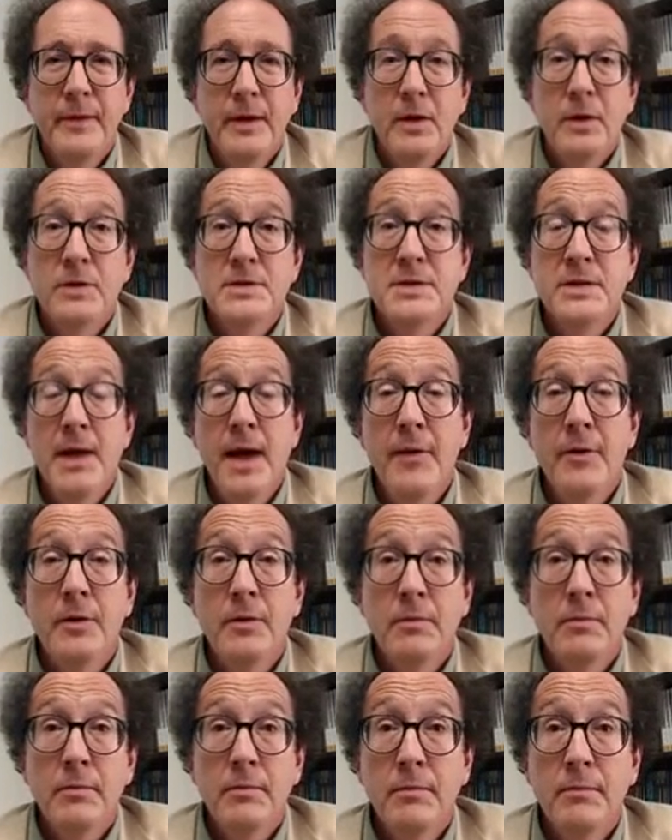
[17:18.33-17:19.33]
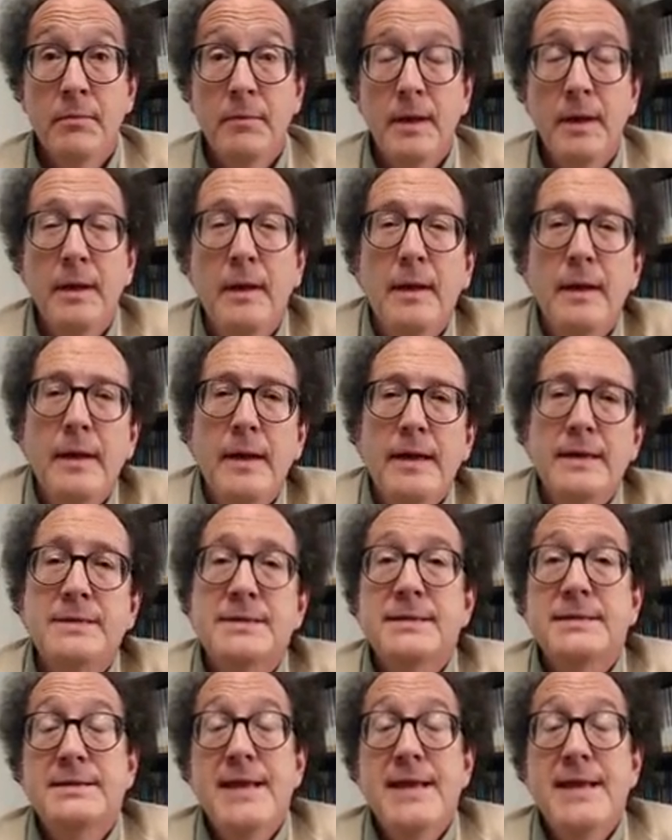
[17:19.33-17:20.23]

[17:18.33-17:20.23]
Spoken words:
Here's another. It's the